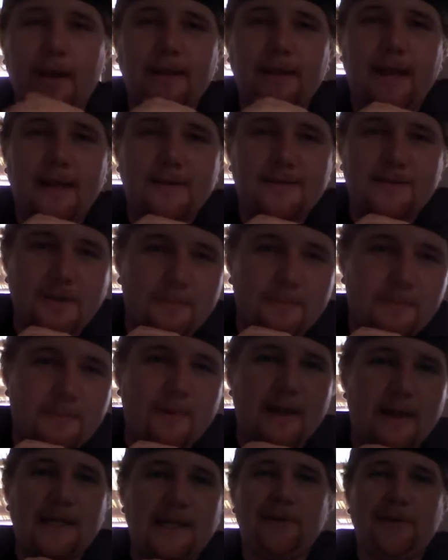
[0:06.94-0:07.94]
guys, jumping
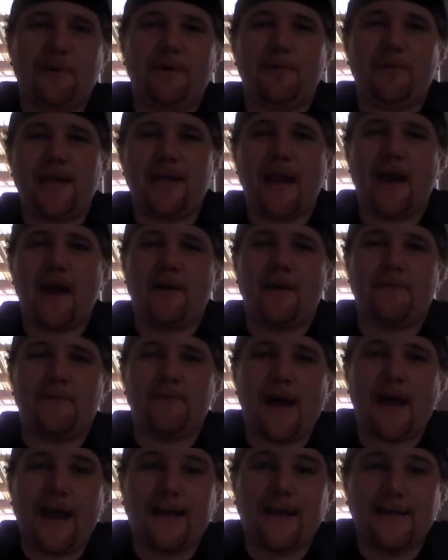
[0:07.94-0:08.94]
right into it, we have
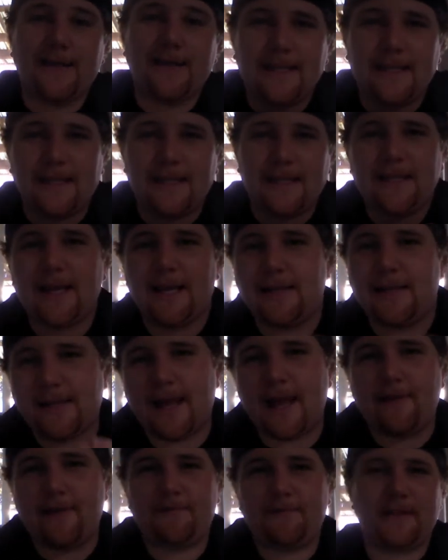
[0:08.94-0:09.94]
the island getting cut in
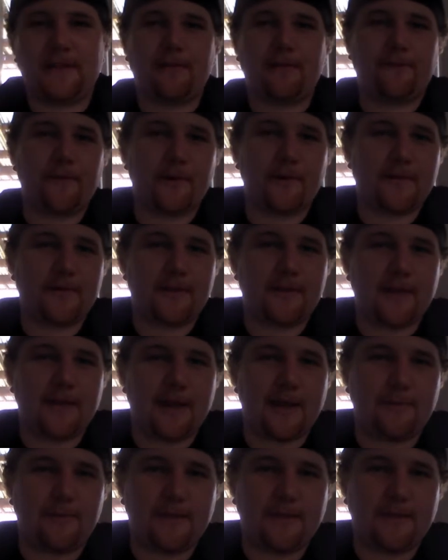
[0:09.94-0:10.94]
half. That's the first scene
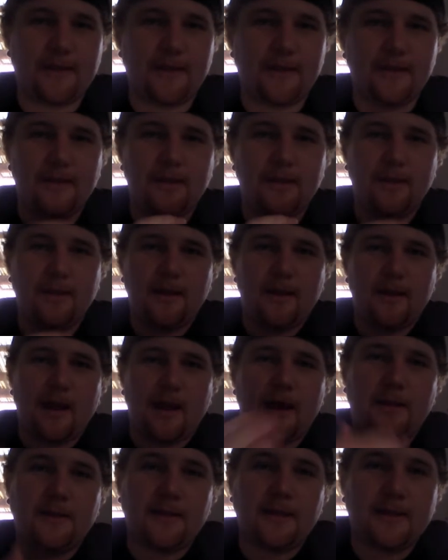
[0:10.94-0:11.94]
that we see.
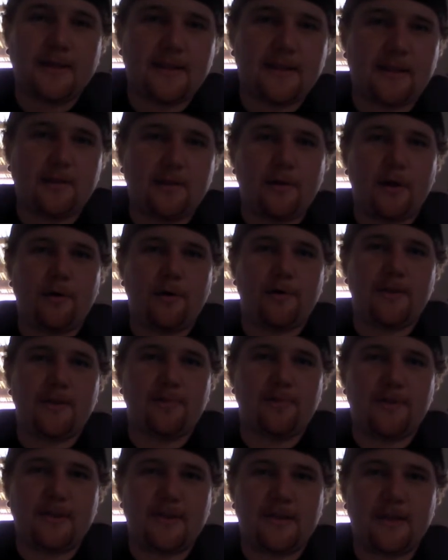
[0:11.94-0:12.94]
Next thing you know
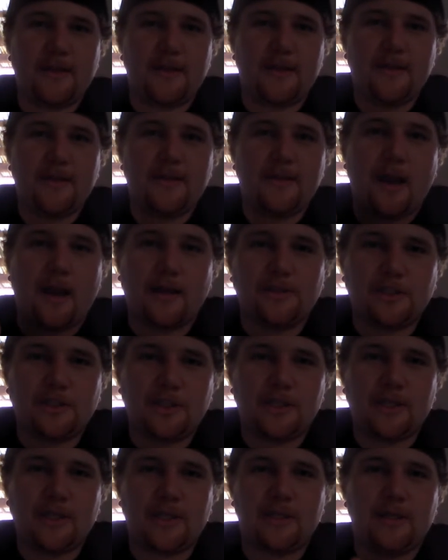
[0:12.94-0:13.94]
is we see
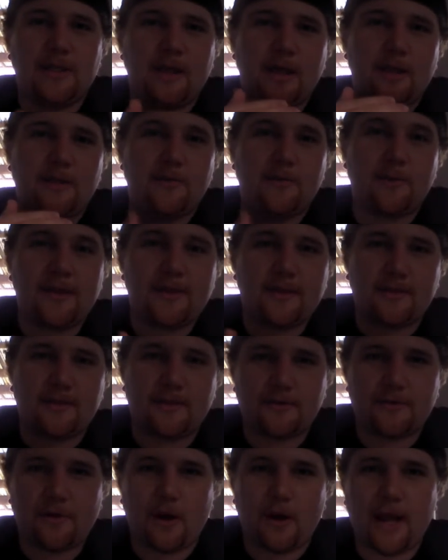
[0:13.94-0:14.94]
Sanji and the rest of the
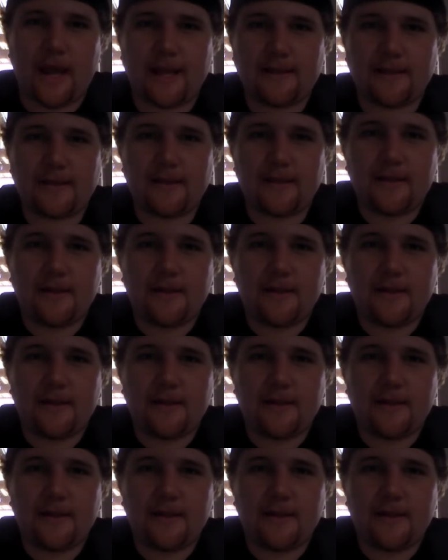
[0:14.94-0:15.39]
Straw Hats